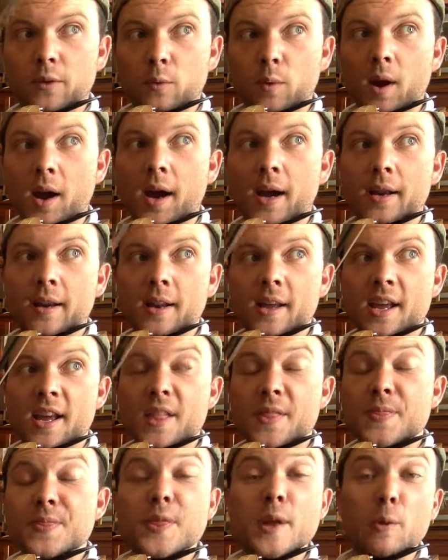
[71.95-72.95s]
Right?
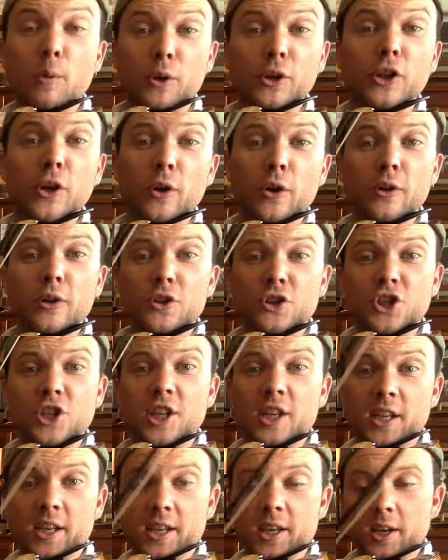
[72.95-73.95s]
Then we're going to go to the
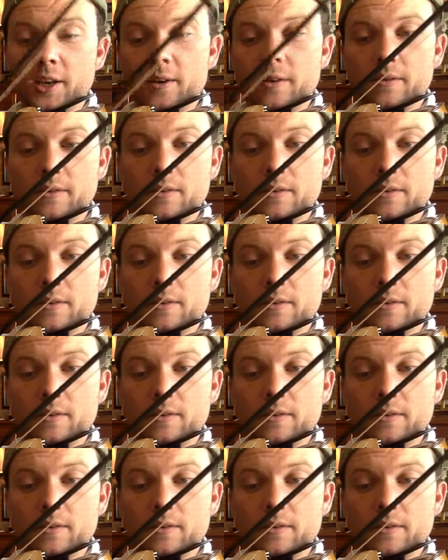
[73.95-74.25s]
G again.